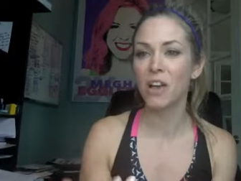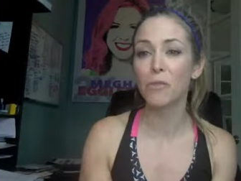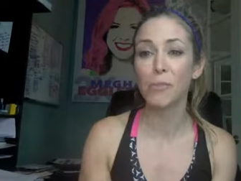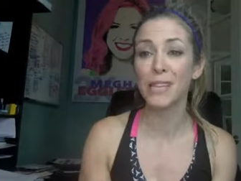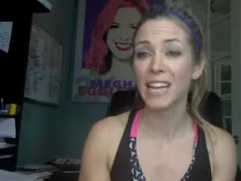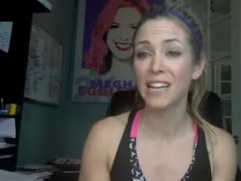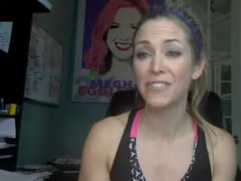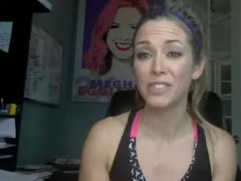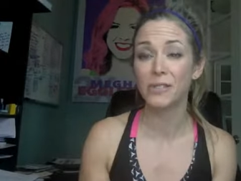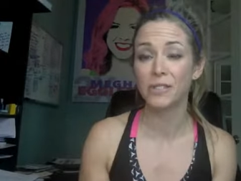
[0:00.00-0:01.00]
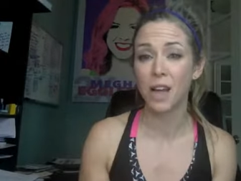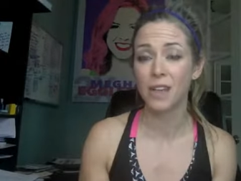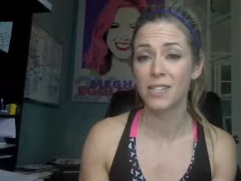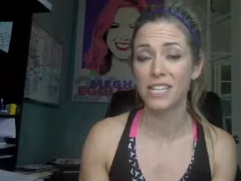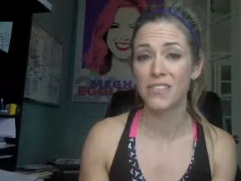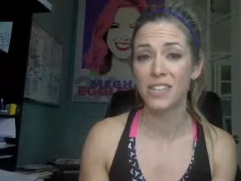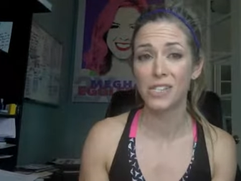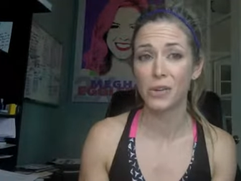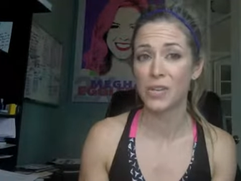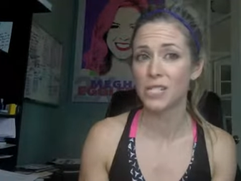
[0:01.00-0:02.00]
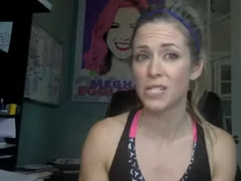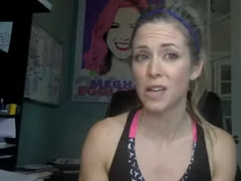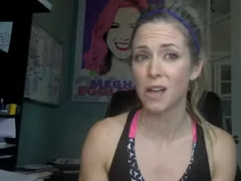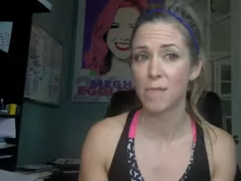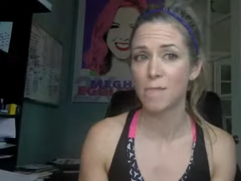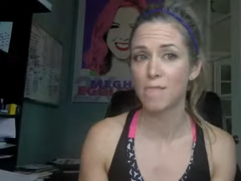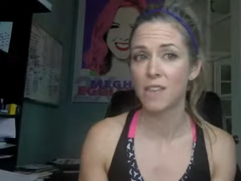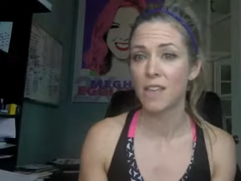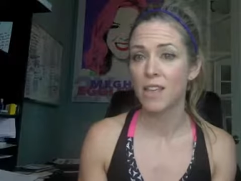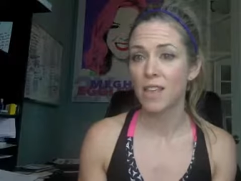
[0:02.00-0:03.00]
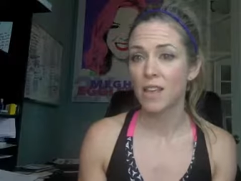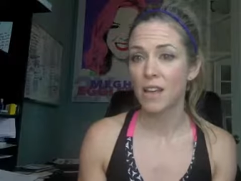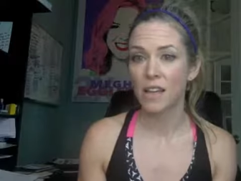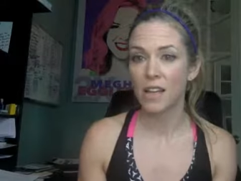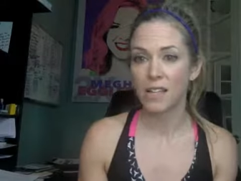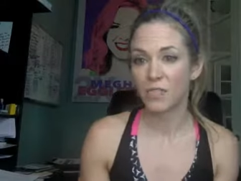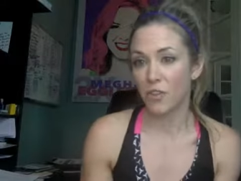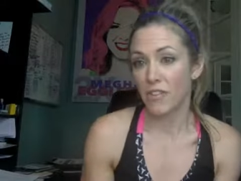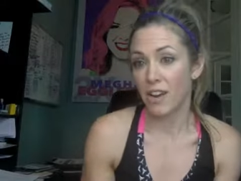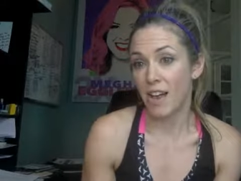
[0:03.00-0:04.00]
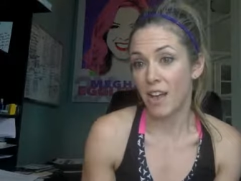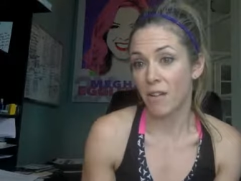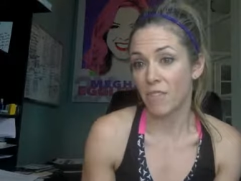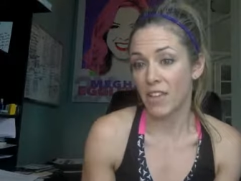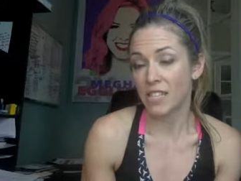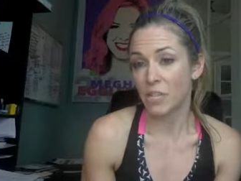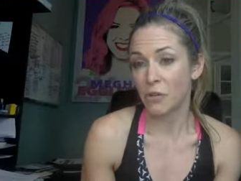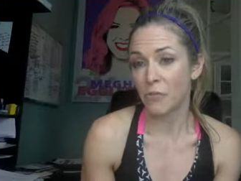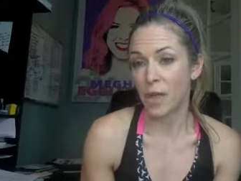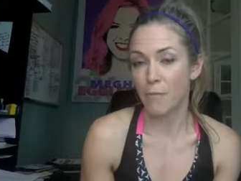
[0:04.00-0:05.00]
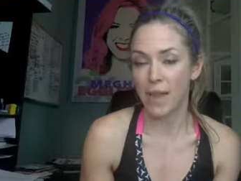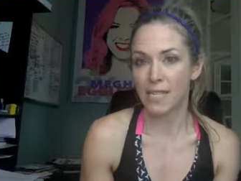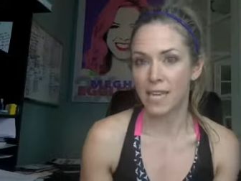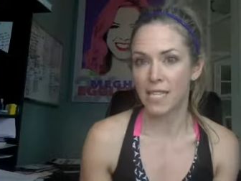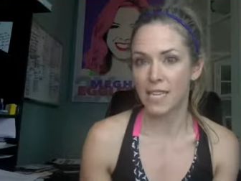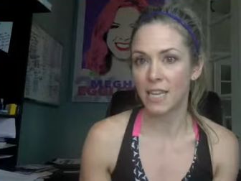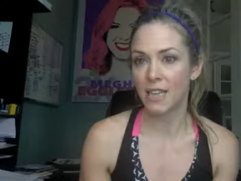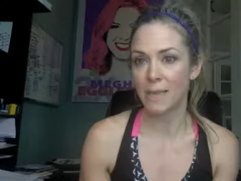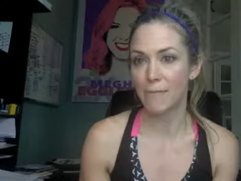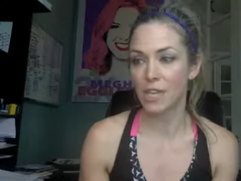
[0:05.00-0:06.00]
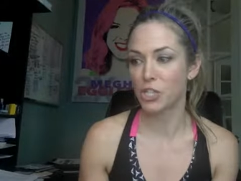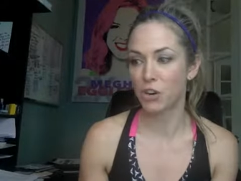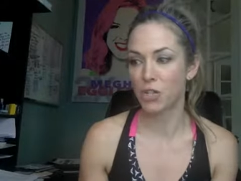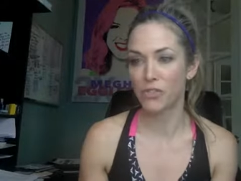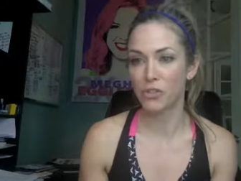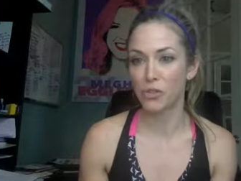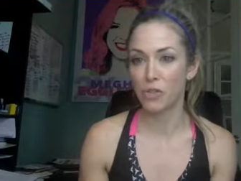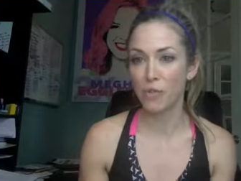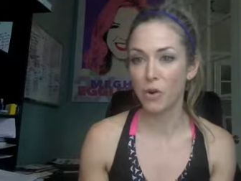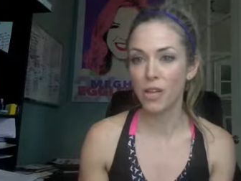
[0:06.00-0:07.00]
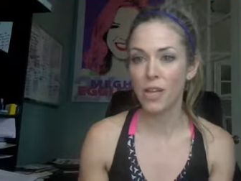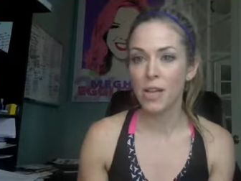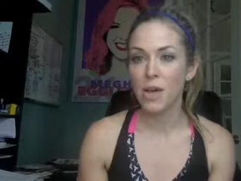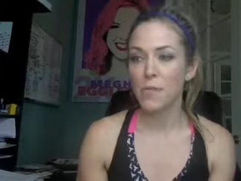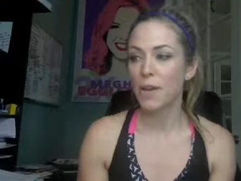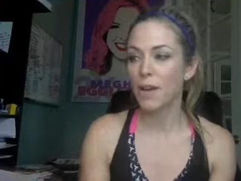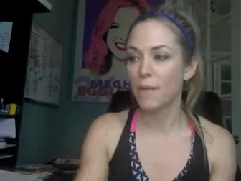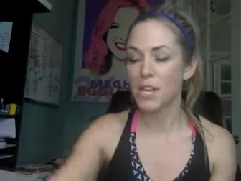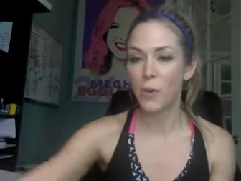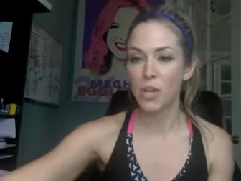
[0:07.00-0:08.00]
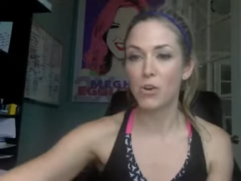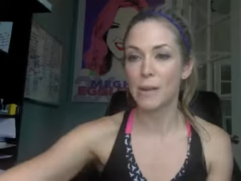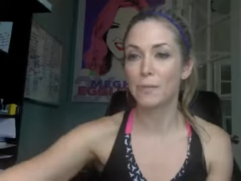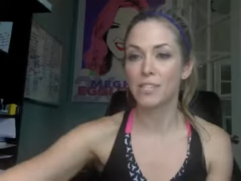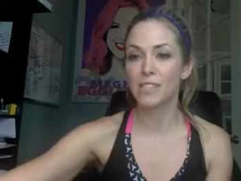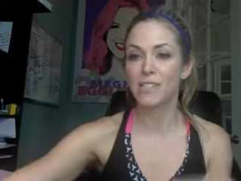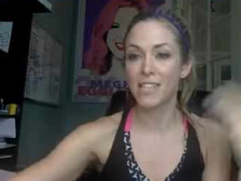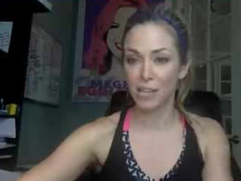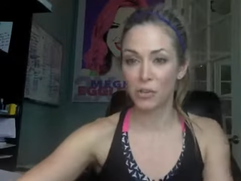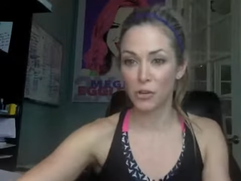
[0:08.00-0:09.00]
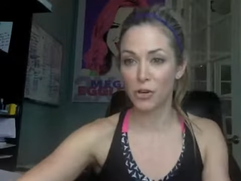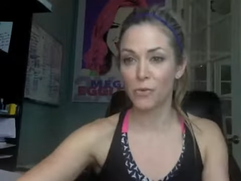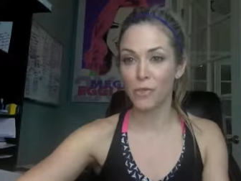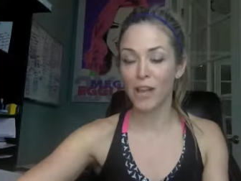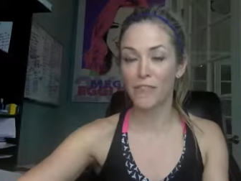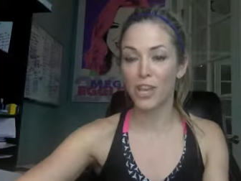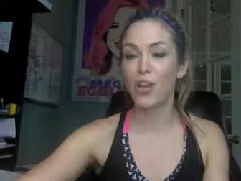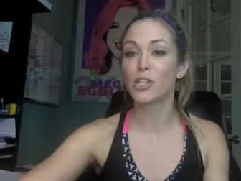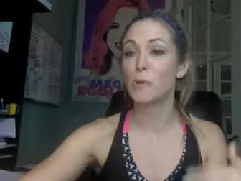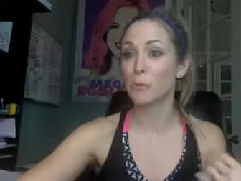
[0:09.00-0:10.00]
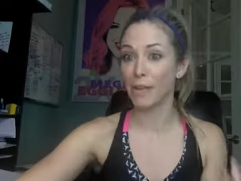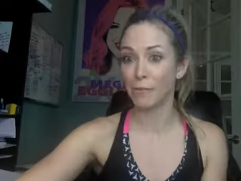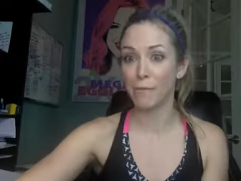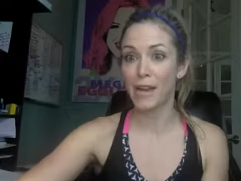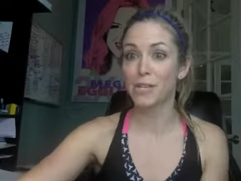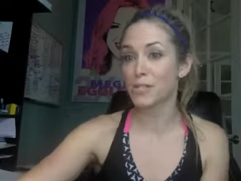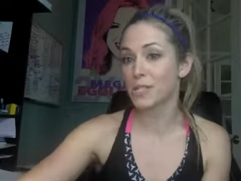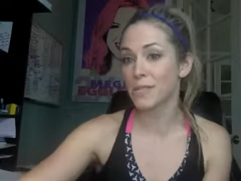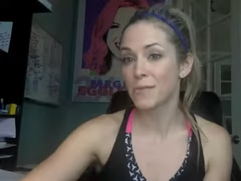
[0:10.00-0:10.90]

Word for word: It's called BeLive.tv, so it's um, it's free right now. I think it's under like a beta testing, and they might charge eventually for it. But um, anyway, you're able to schedule your live videos. So people can get reminders.